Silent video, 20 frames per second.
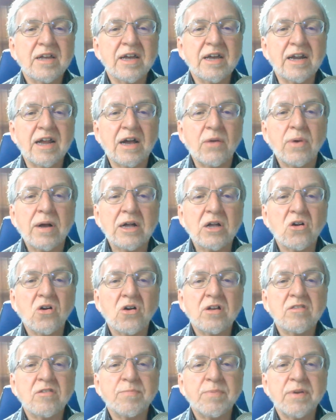and I want
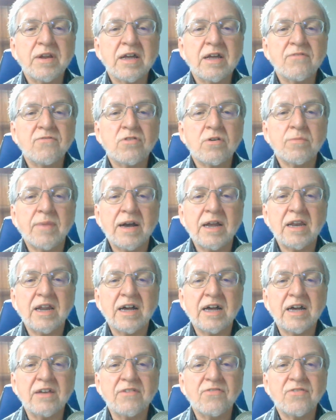God's plan for my
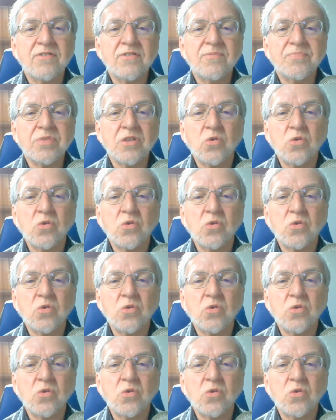life